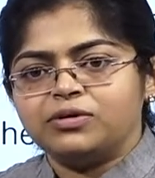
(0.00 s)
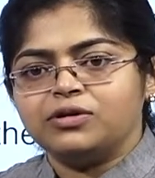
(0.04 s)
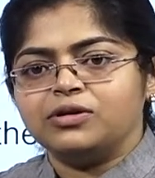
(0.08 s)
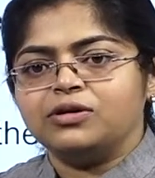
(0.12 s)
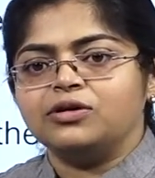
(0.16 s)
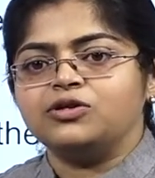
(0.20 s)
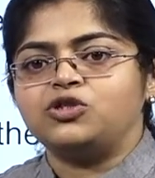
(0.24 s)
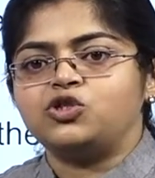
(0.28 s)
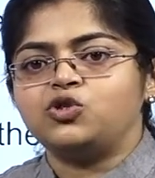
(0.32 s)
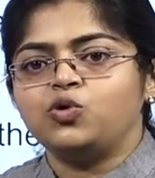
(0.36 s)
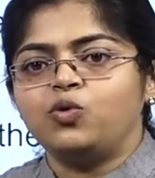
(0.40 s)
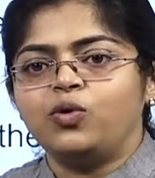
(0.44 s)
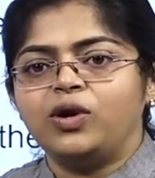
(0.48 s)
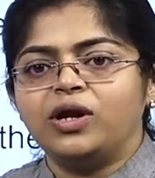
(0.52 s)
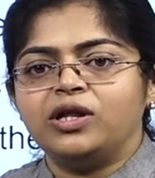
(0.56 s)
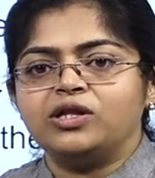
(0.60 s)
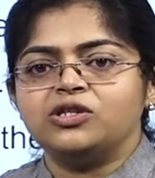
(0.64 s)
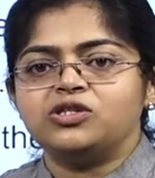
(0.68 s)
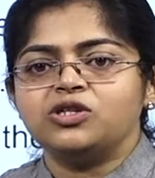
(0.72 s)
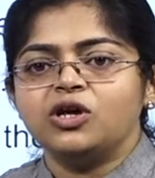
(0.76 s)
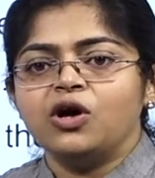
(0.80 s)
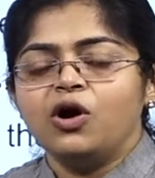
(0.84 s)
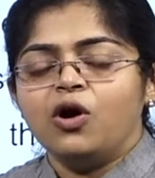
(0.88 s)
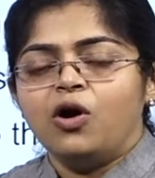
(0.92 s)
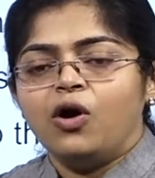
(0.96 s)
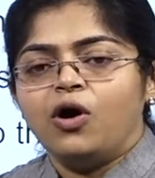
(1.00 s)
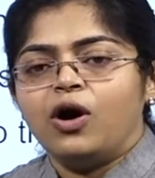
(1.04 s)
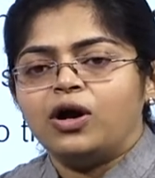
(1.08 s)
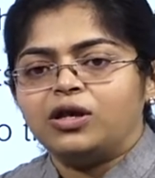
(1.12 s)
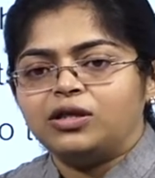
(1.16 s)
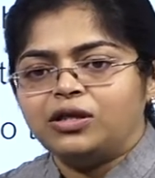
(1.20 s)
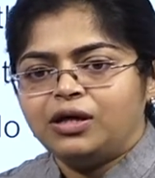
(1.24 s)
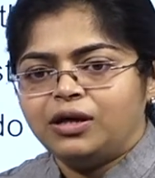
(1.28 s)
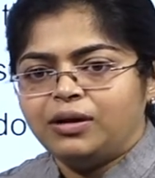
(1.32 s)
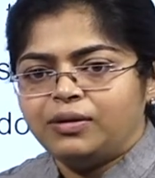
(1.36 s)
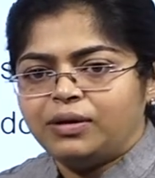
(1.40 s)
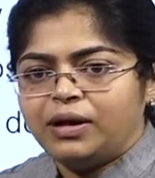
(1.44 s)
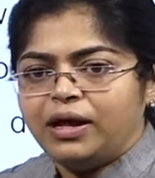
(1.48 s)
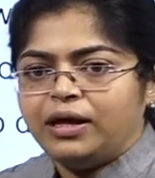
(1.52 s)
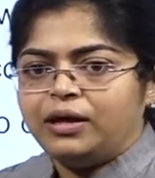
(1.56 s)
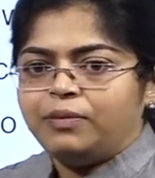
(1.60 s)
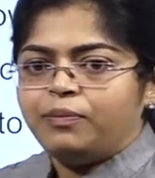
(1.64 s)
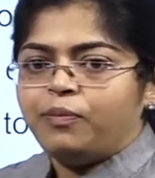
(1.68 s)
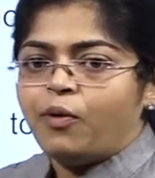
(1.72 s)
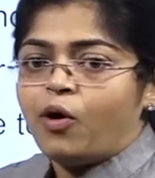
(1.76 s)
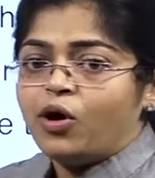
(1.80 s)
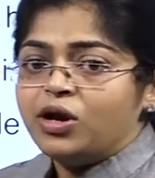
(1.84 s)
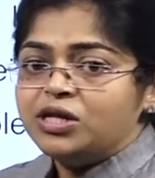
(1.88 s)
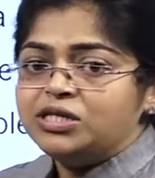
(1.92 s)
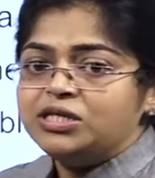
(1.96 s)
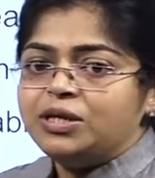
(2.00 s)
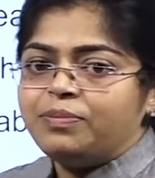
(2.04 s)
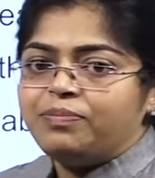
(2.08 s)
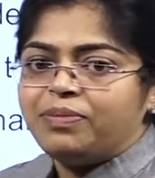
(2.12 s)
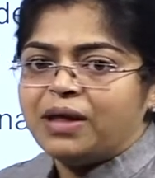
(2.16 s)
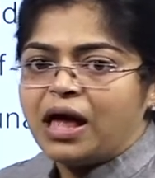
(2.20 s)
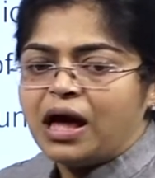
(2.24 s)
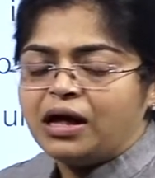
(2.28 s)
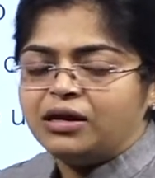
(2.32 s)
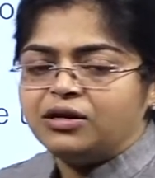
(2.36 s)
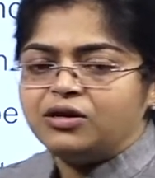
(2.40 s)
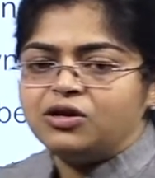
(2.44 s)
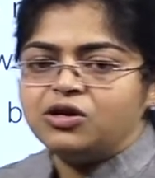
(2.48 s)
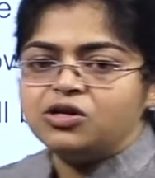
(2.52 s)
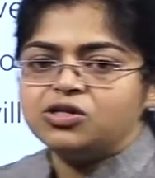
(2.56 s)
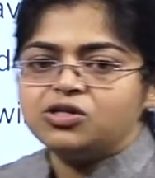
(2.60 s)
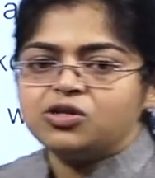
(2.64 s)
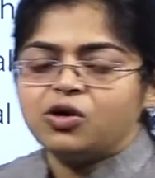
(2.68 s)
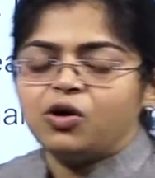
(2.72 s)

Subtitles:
students or the policy planners